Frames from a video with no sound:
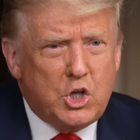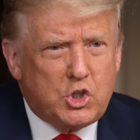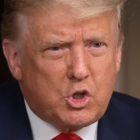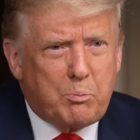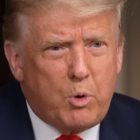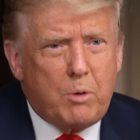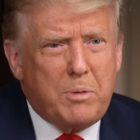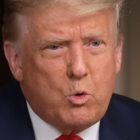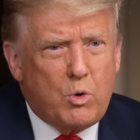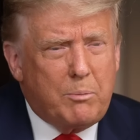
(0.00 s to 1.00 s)

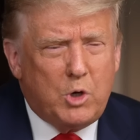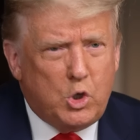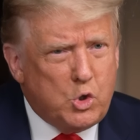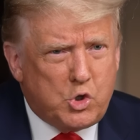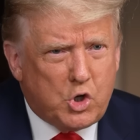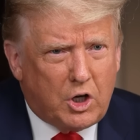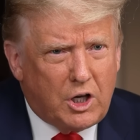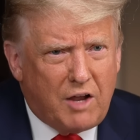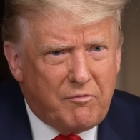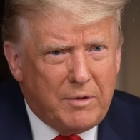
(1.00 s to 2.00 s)
suburban women, you should
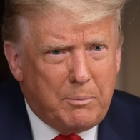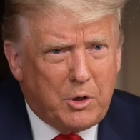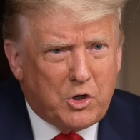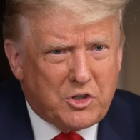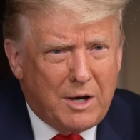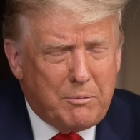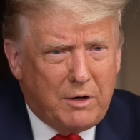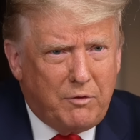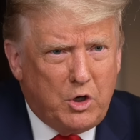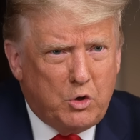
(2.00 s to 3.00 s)
love me because I'm
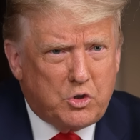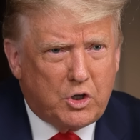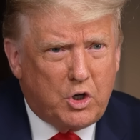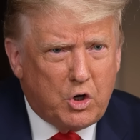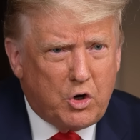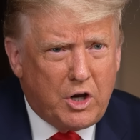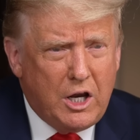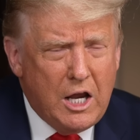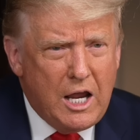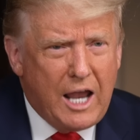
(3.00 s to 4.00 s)
giving you
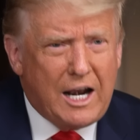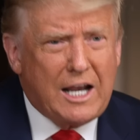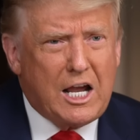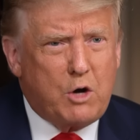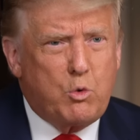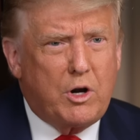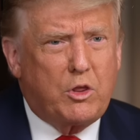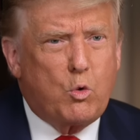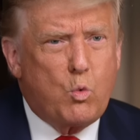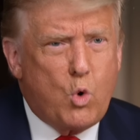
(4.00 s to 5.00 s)
security and I got rid
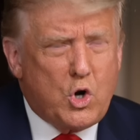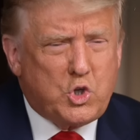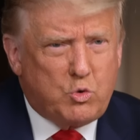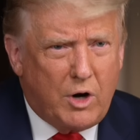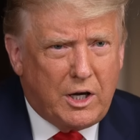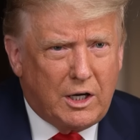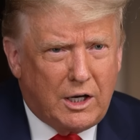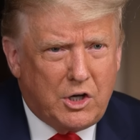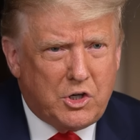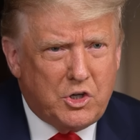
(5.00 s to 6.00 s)
of the worst
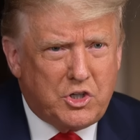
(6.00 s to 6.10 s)
regulation.